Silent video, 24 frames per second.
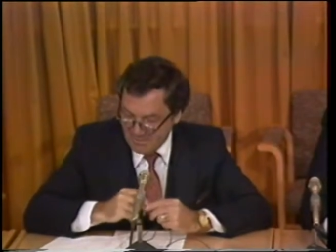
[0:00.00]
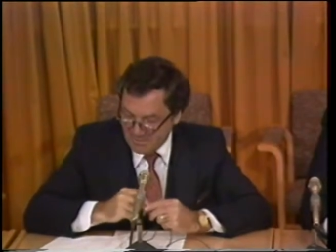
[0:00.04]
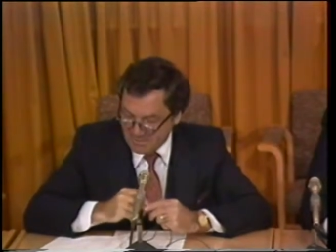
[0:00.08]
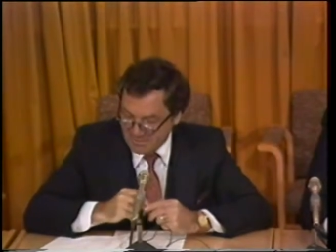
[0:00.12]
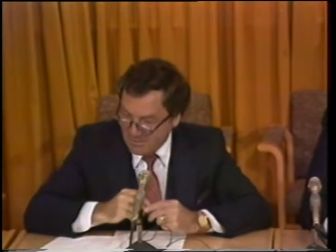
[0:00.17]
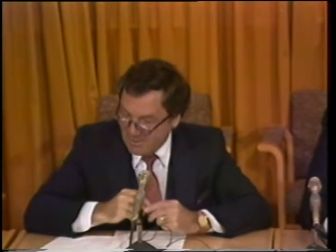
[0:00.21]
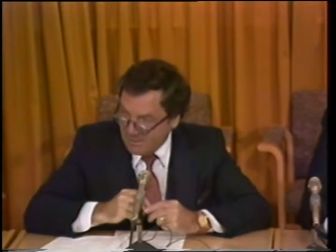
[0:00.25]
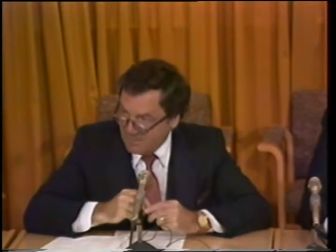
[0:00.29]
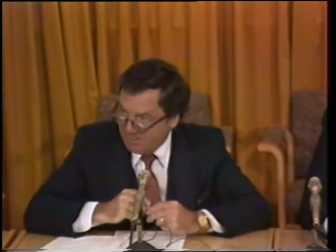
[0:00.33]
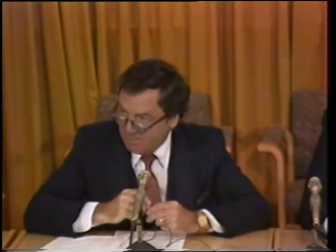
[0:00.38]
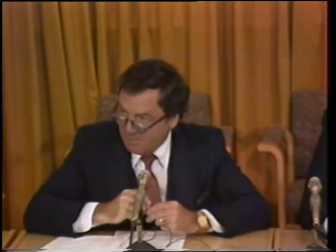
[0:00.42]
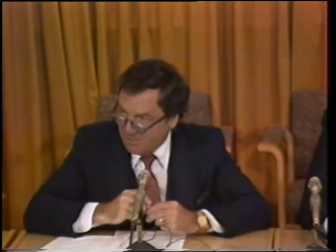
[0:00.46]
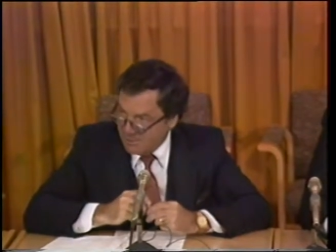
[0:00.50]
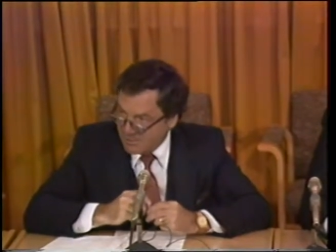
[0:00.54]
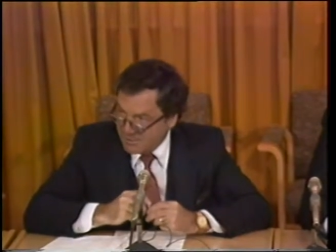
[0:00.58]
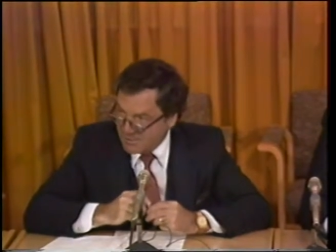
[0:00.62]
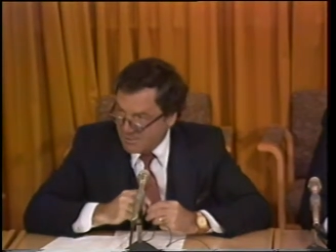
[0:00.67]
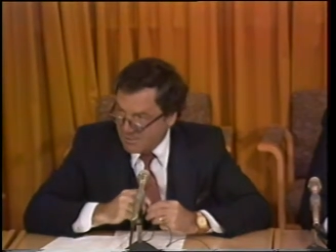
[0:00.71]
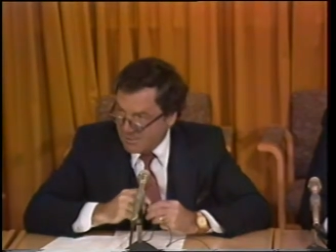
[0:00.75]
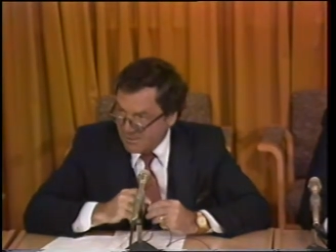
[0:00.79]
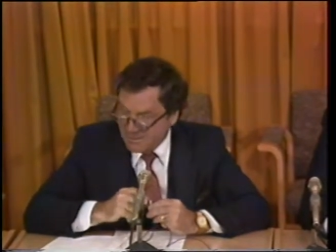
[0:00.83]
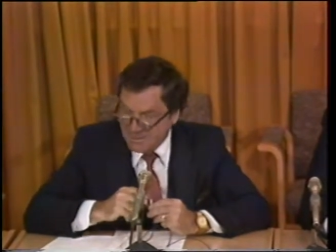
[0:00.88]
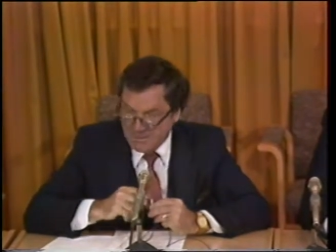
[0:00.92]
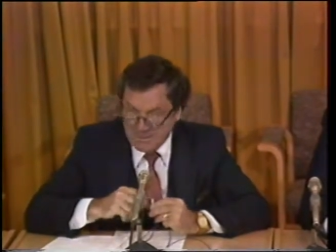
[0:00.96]
It's my
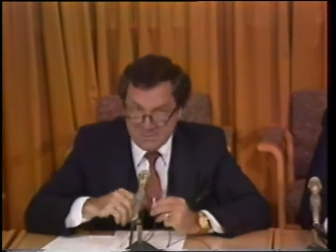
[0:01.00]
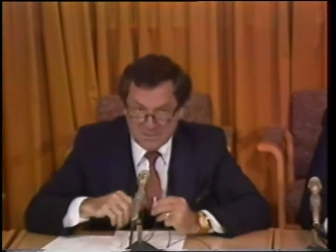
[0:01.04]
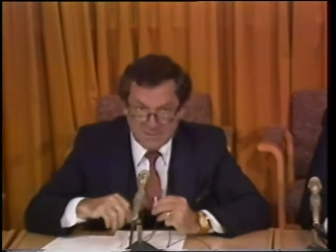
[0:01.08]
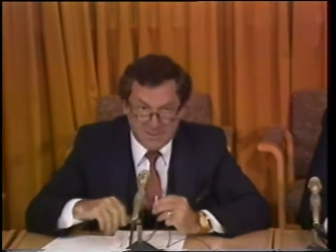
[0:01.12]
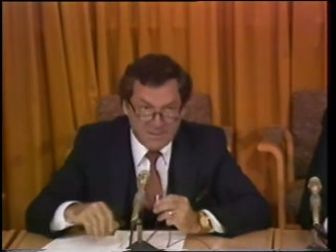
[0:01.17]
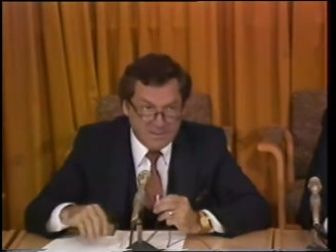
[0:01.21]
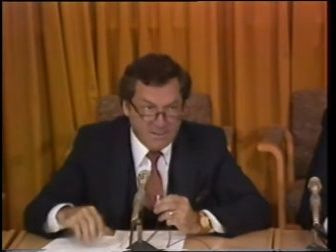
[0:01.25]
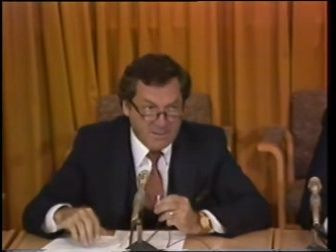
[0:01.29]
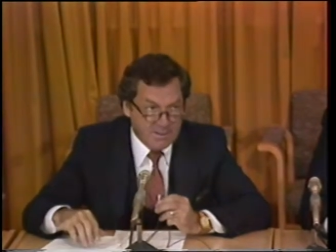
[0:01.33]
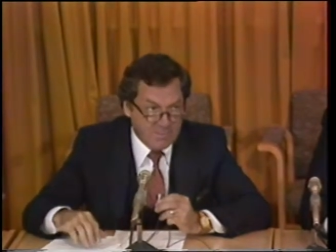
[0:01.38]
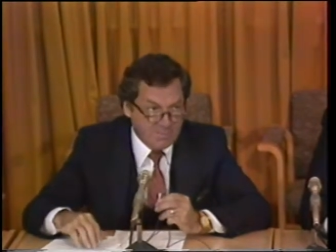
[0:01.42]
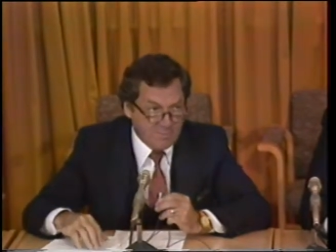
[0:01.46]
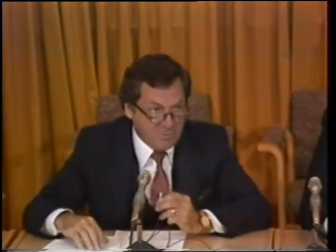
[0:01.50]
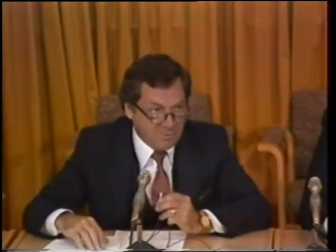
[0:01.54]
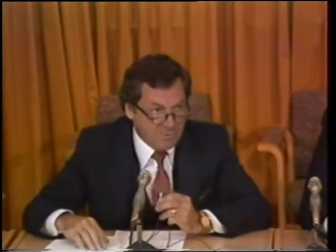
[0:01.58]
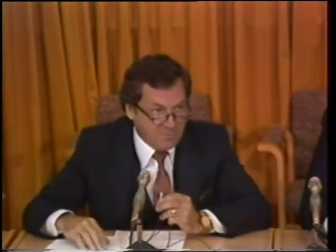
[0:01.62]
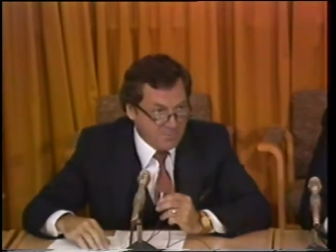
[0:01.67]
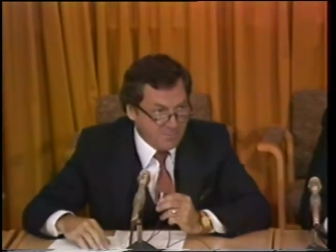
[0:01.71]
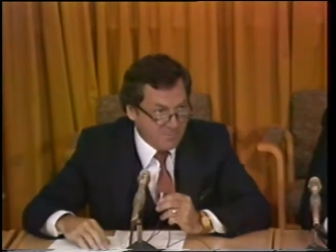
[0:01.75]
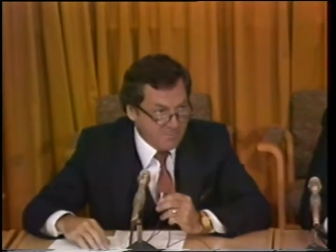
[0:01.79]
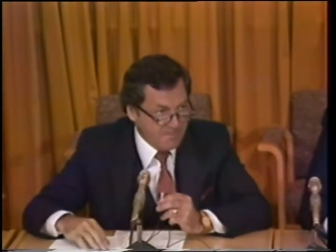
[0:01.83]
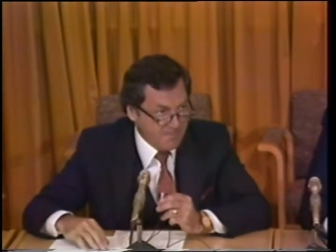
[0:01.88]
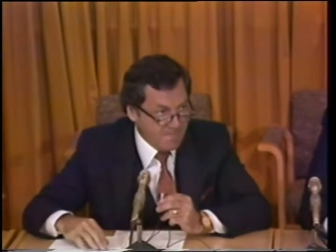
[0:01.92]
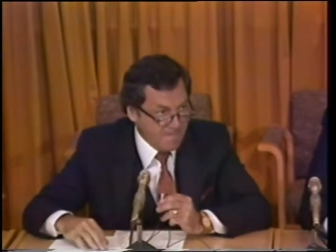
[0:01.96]
pleasure at this time
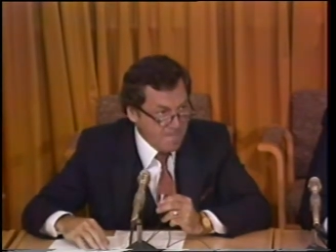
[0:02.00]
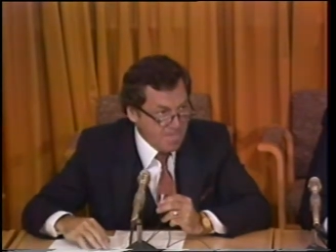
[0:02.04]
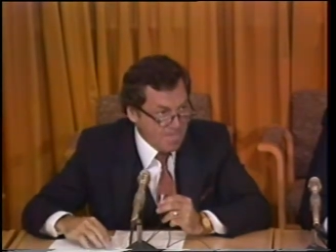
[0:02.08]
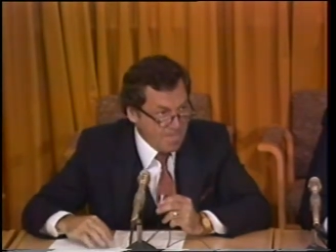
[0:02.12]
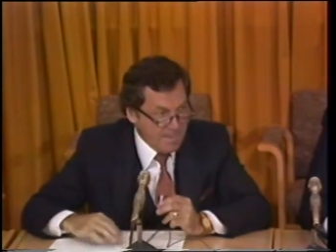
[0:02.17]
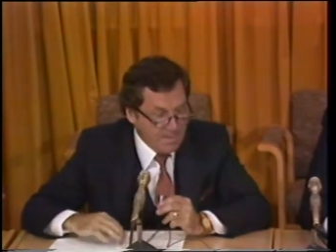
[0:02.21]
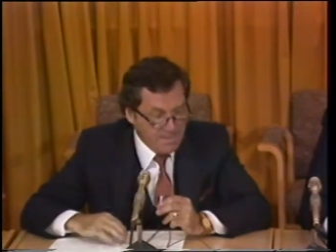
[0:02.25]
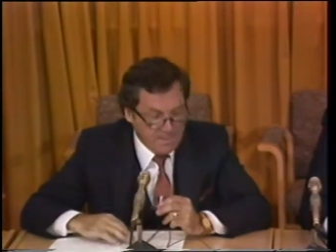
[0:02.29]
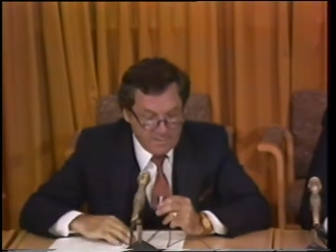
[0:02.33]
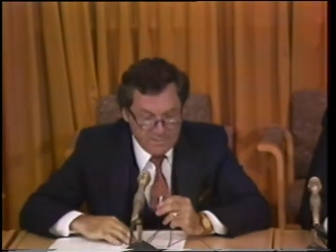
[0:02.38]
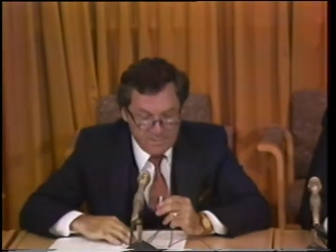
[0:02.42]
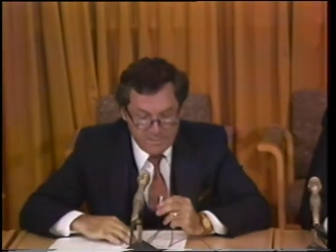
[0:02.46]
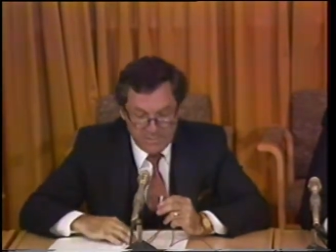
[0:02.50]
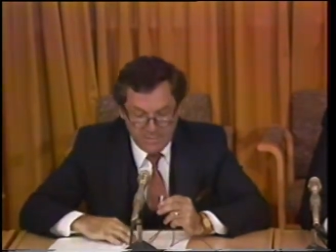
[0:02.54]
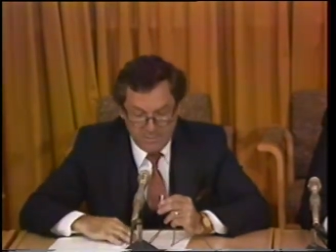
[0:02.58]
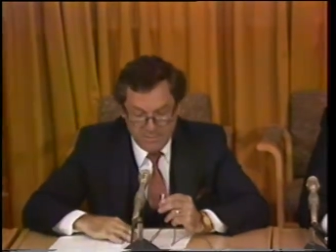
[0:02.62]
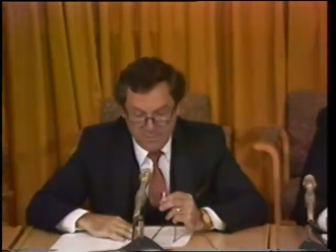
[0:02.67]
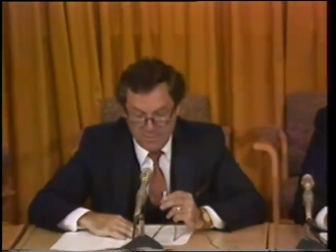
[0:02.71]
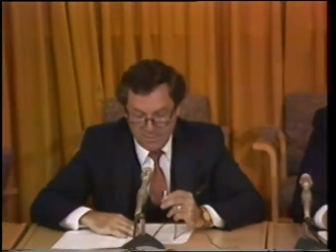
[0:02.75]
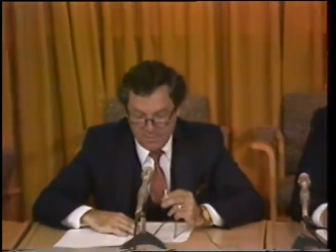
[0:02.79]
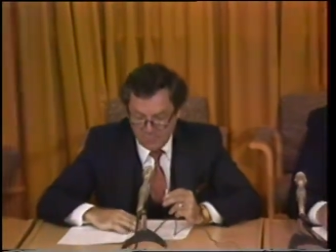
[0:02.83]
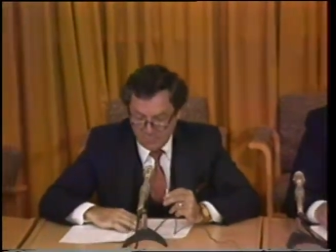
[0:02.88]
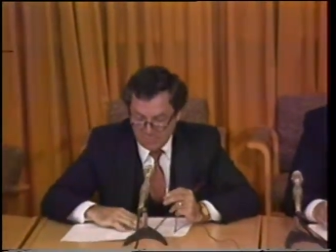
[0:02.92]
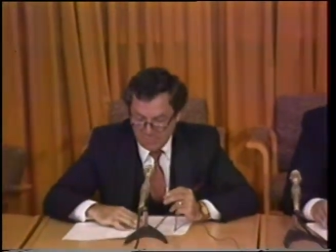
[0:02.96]
to
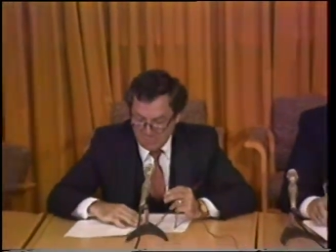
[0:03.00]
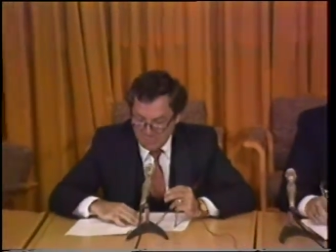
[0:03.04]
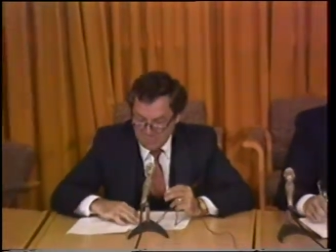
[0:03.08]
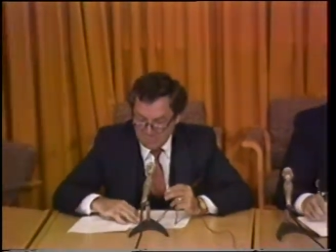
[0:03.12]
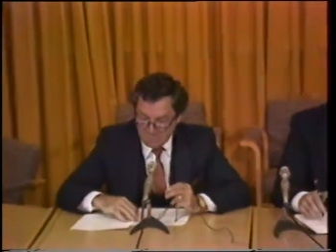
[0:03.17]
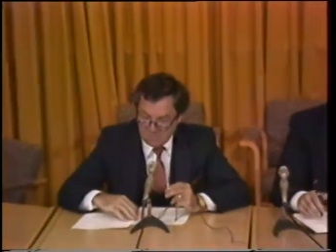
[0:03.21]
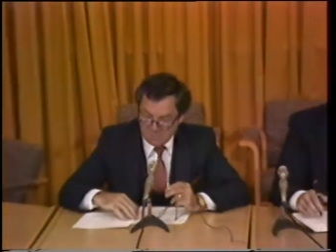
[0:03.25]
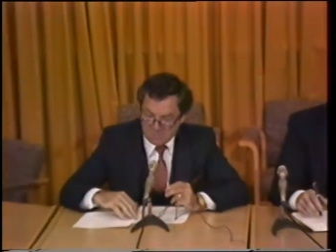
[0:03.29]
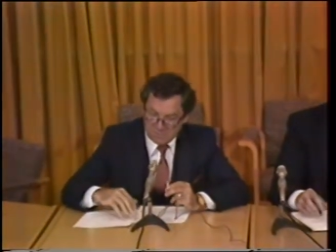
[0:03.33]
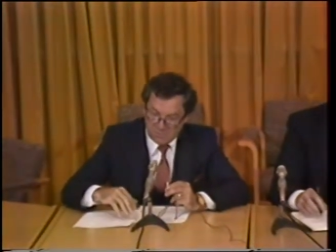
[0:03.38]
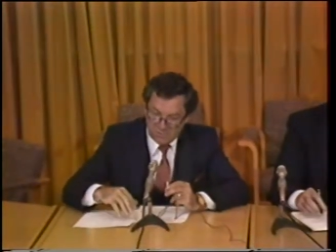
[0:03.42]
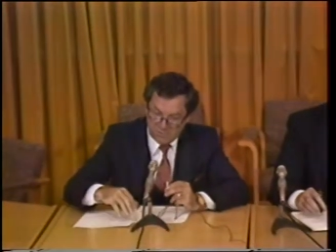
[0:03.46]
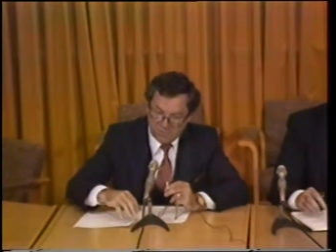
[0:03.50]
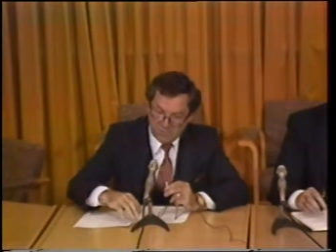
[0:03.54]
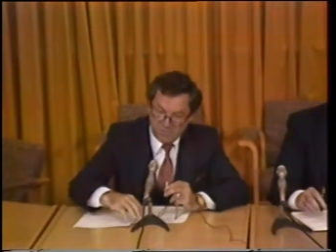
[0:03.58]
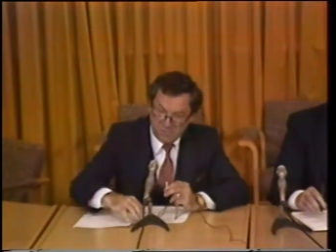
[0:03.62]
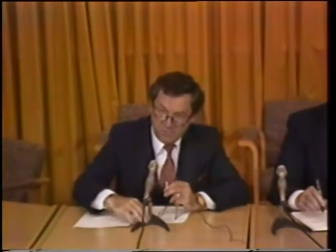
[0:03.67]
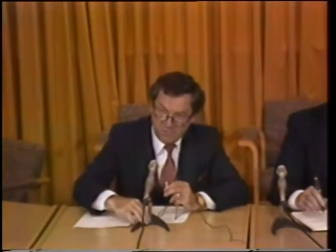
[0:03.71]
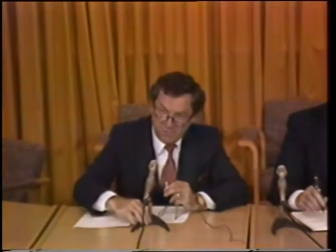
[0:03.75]
introduce uh, to